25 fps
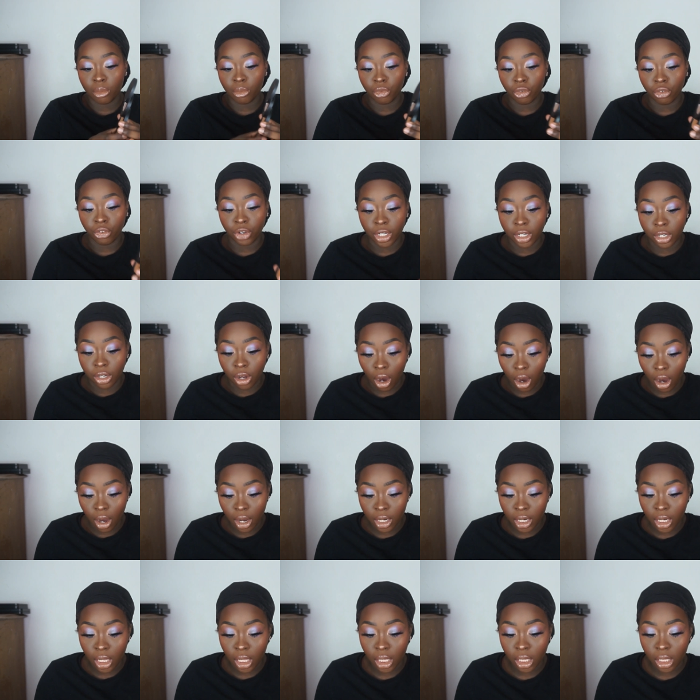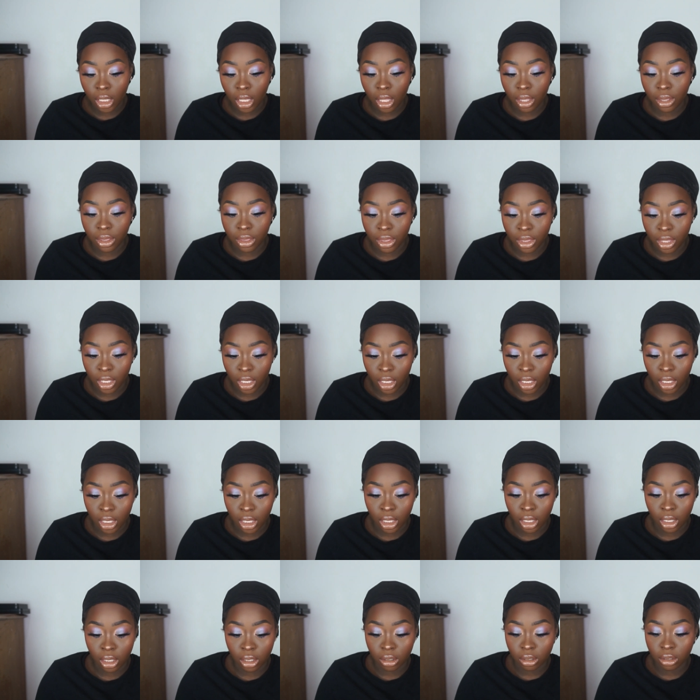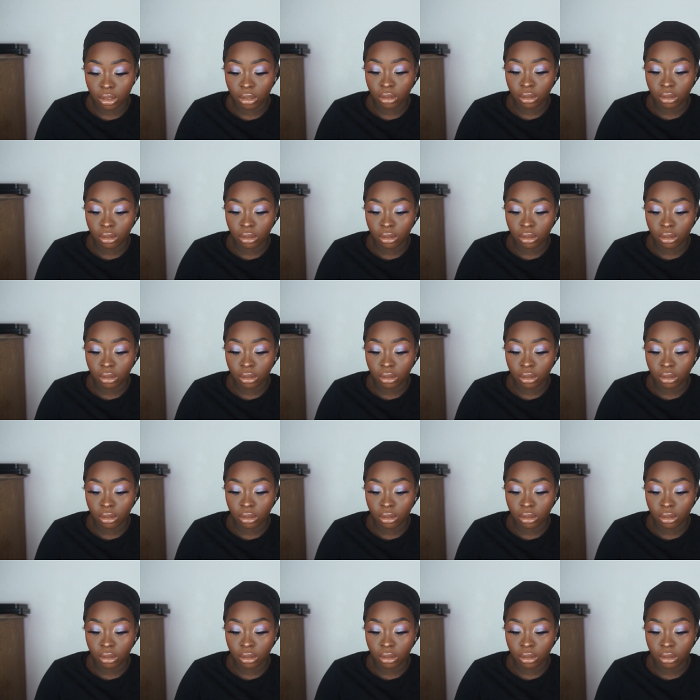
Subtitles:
Regarding the